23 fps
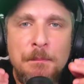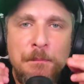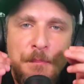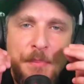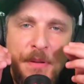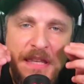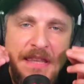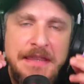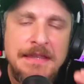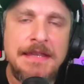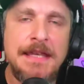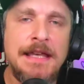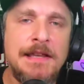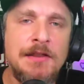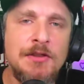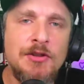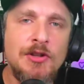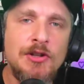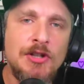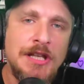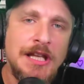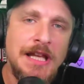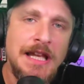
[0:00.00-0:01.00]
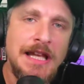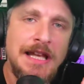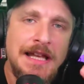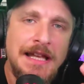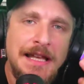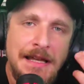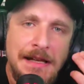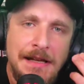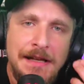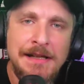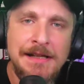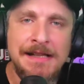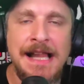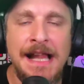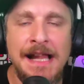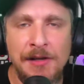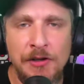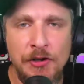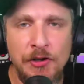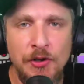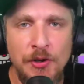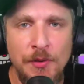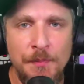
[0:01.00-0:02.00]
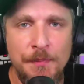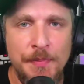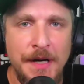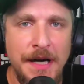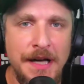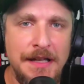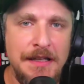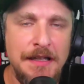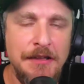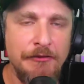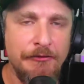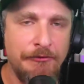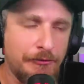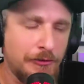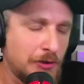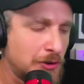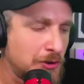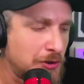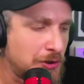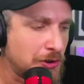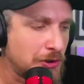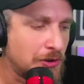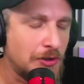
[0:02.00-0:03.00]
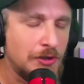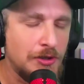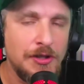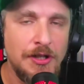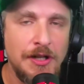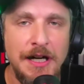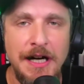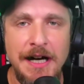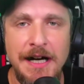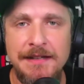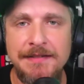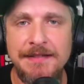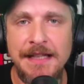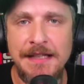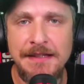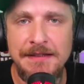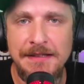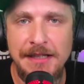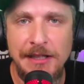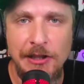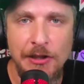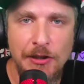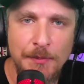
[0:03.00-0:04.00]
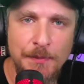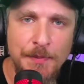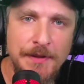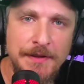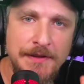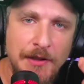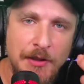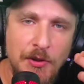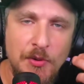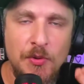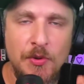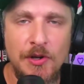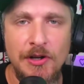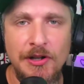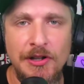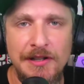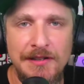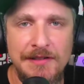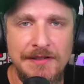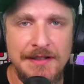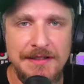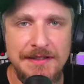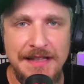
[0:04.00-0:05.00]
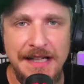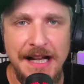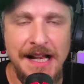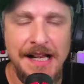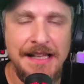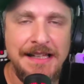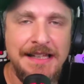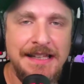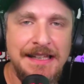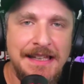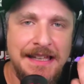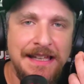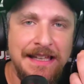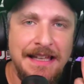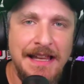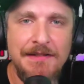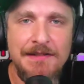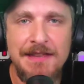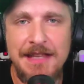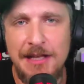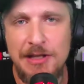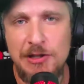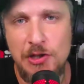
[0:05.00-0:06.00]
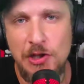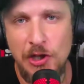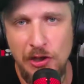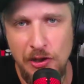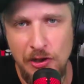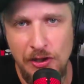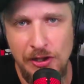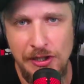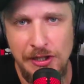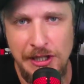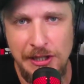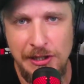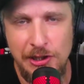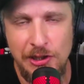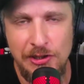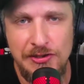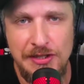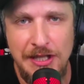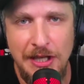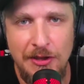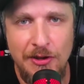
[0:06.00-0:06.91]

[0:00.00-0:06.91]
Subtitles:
asking for clothes and a photo. To Santi Lopez, the central player who had scored the 2-2 goal.